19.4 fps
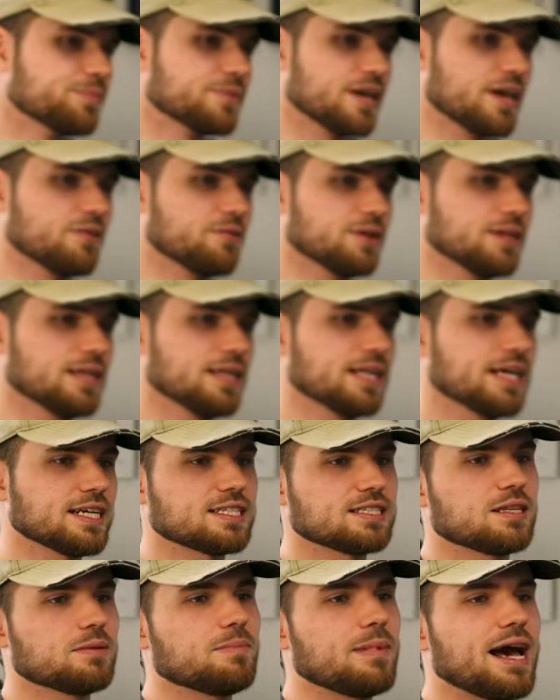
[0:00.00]
It really
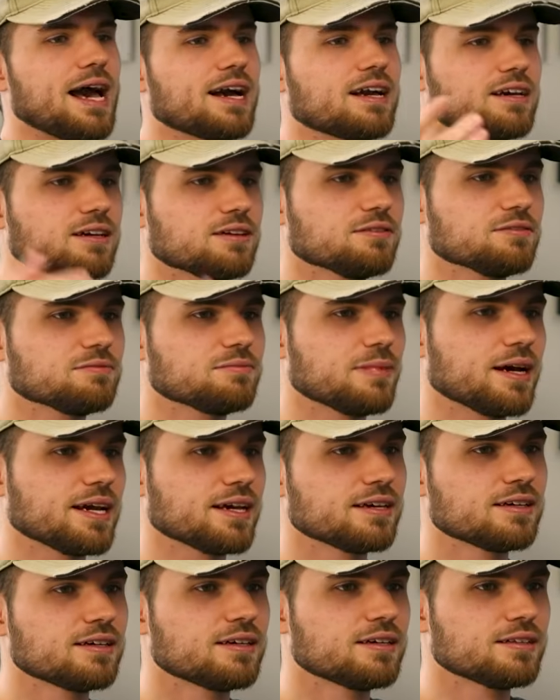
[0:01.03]
likes the back of
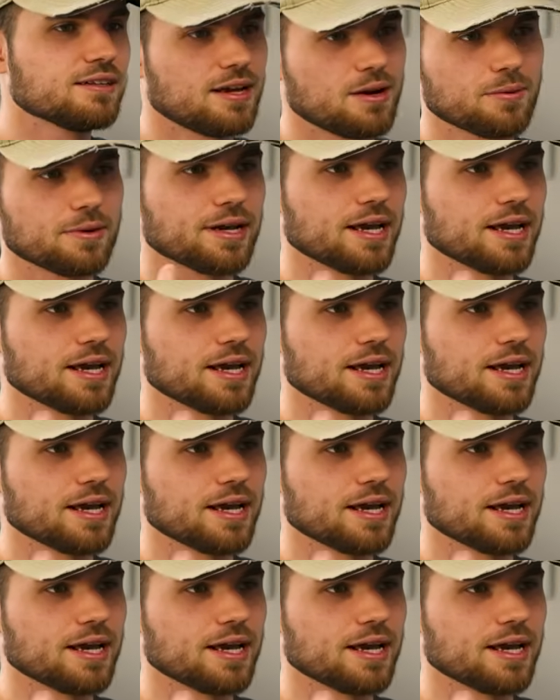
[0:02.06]
my. There we